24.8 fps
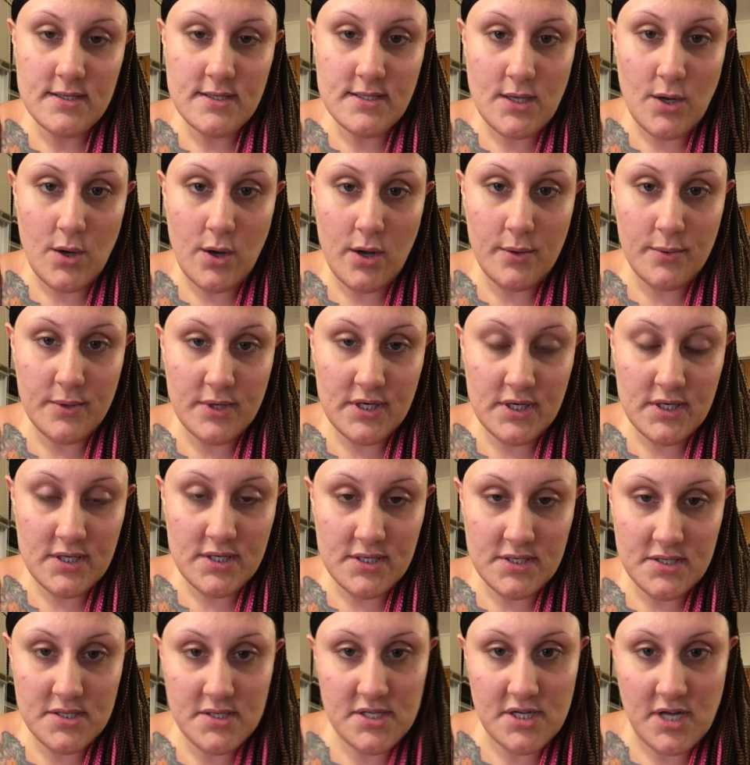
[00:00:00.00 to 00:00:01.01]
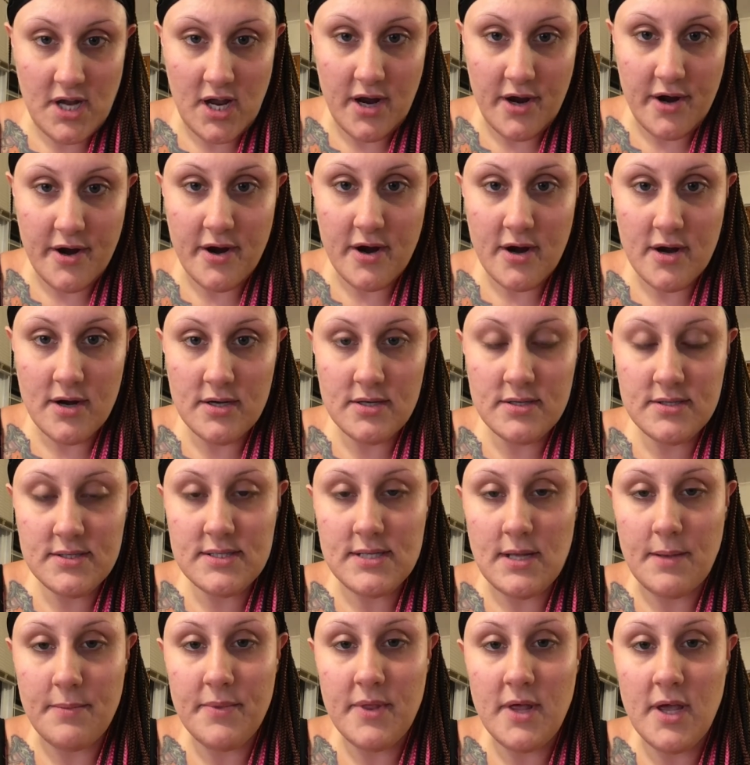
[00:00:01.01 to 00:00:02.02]
So I wanted to share
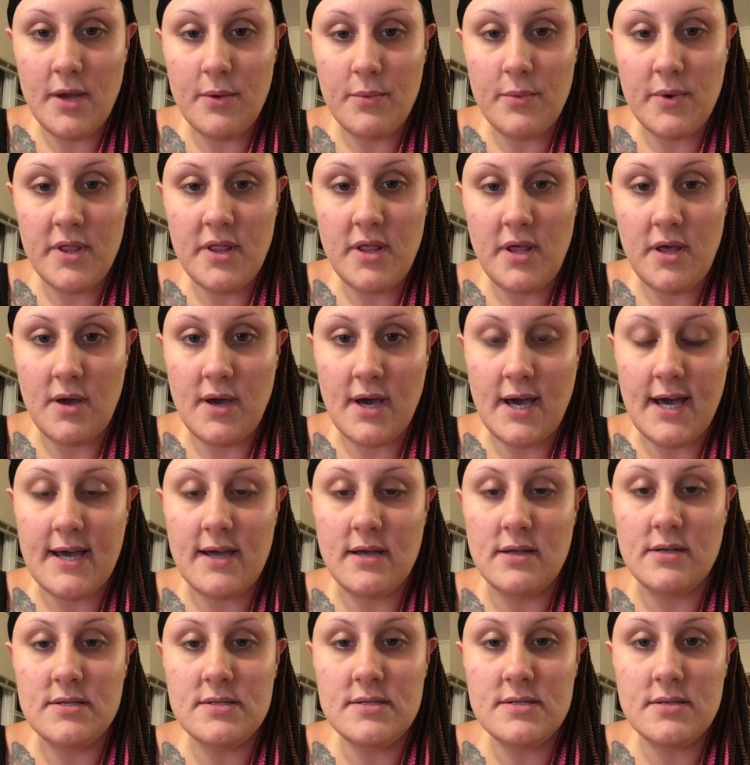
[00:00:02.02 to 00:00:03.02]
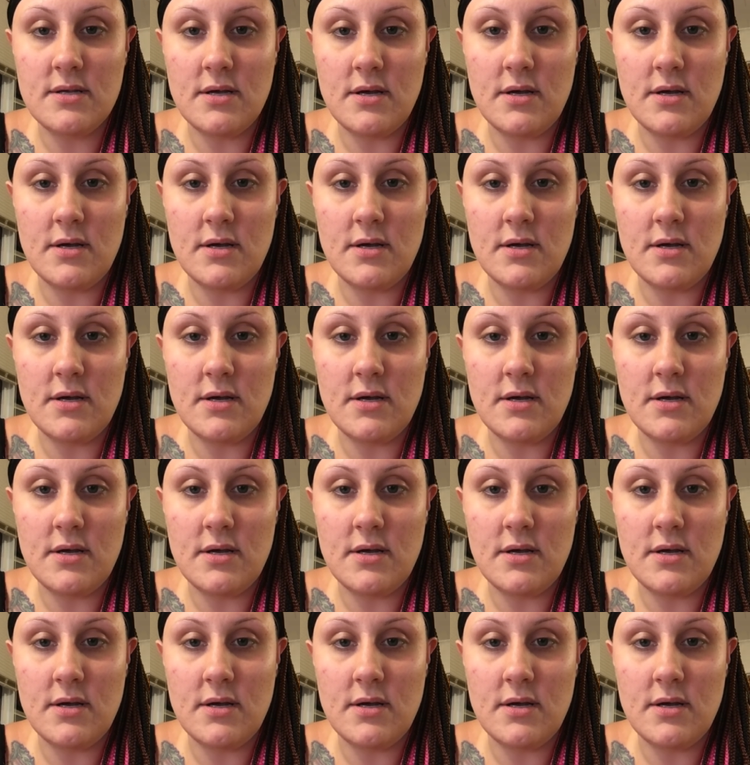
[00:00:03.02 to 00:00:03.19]
something with you guys.